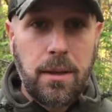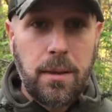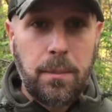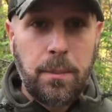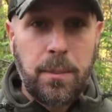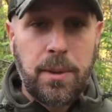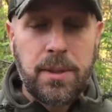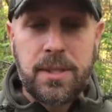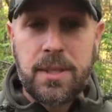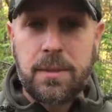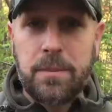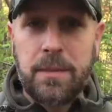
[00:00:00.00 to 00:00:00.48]

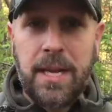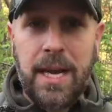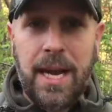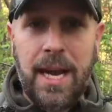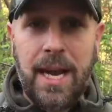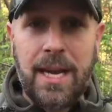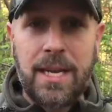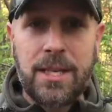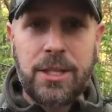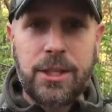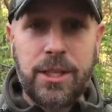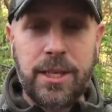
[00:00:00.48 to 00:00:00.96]
Put some
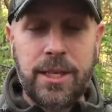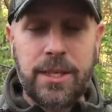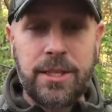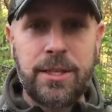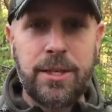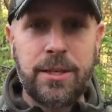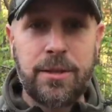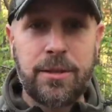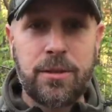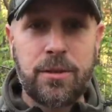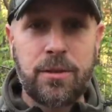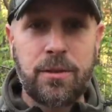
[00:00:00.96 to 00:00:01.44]
cash into
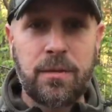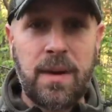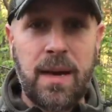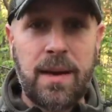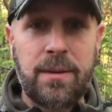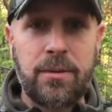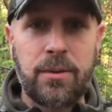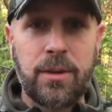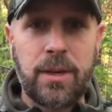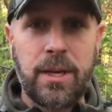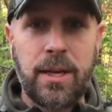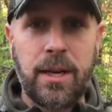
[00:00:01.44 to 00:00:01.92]
your
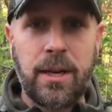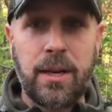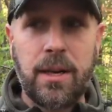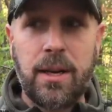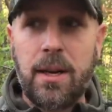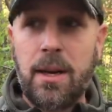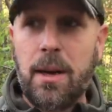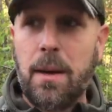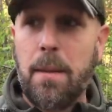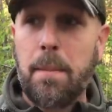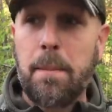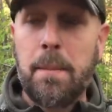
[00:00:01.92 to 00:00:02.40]
survival kit.
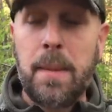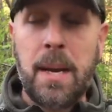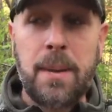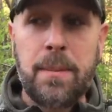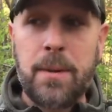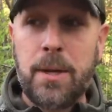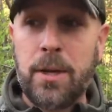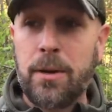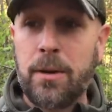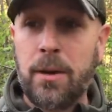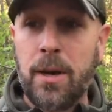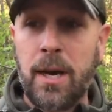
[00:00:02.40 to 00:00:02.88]

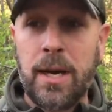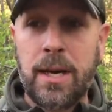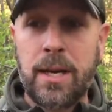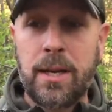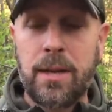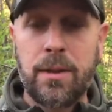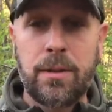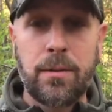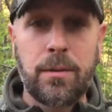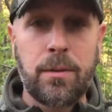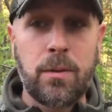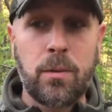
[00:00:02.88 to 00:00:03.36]
Maybe you're
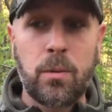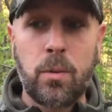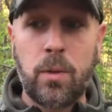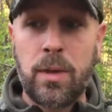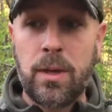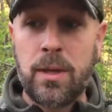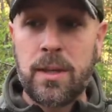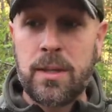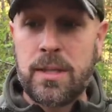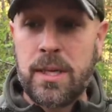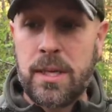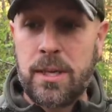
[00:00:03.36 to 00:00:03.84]
hiking through the
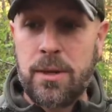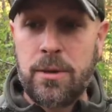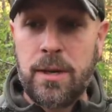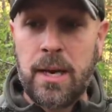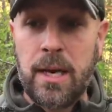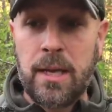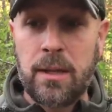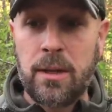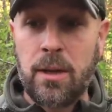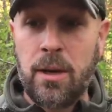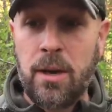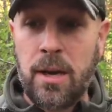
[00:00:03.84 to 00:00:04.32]
woods and you
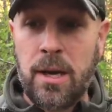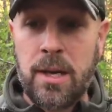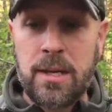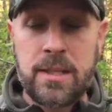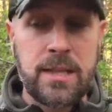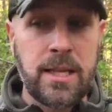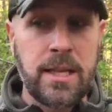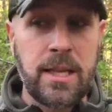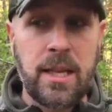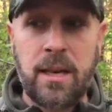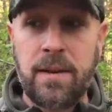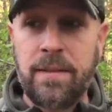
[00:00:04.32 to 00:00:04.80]
got lost,
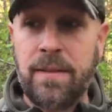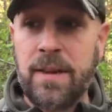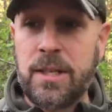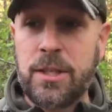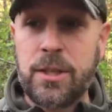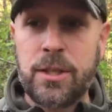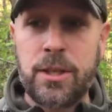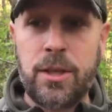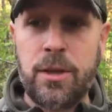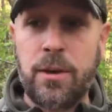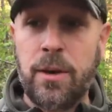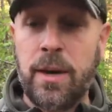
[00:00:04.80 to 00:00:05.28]
and then
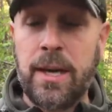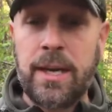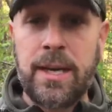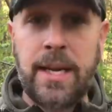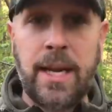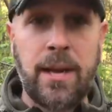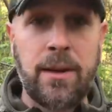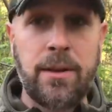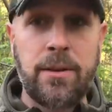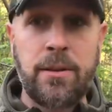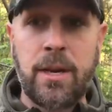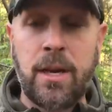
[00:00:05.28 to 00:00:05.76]
eventually you hike
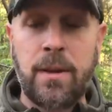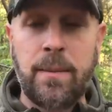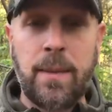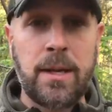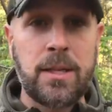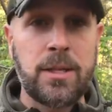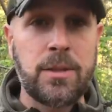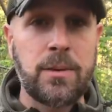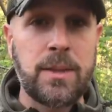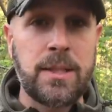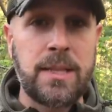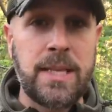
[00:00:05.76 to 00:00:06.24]
out and you come
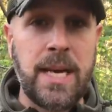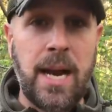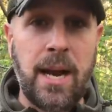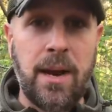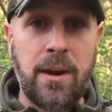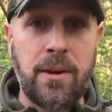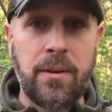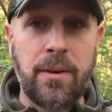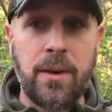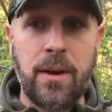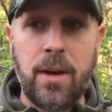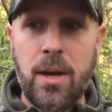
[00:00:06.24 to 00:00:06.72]
out to a
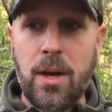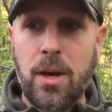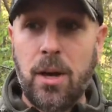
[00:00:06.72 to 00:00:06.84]
town.